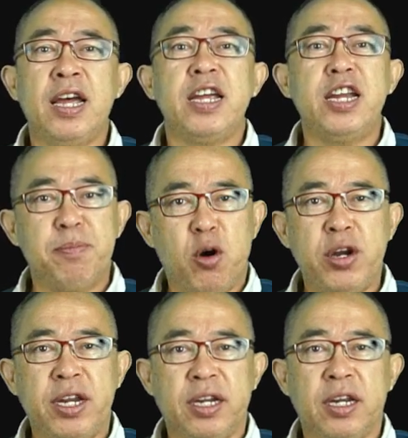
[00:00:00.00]
In the
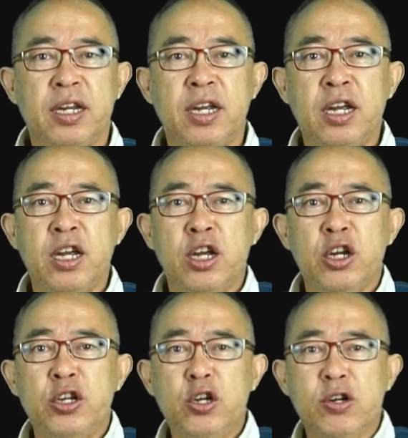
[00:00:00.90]
morning,
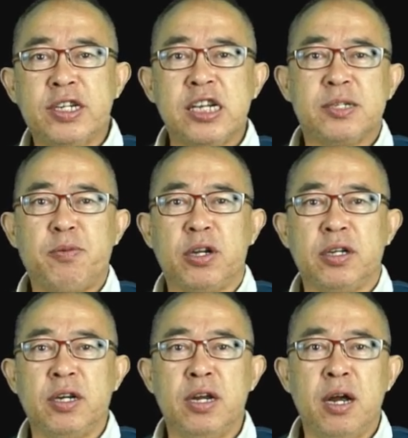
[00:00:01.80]
those sunspot
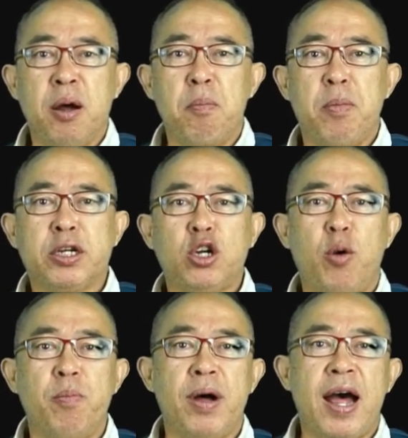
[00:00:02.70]

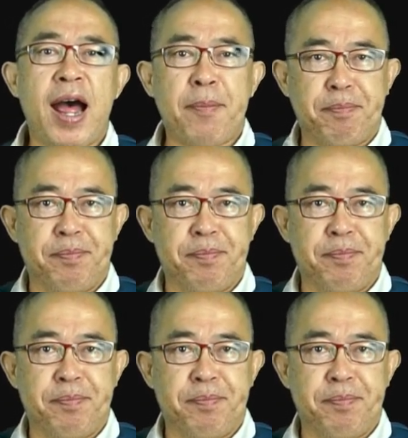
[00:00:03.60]
bottom up